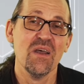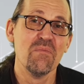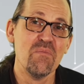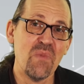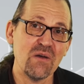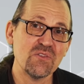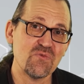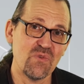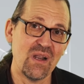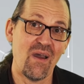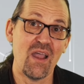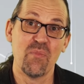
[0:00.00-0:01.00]
most
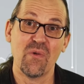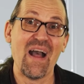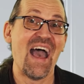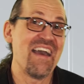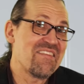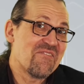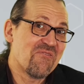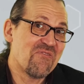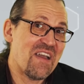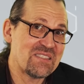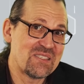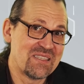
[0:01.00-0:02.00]
reliable and the
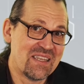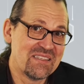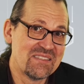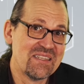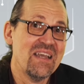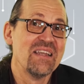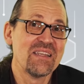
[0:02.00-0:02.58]
fastest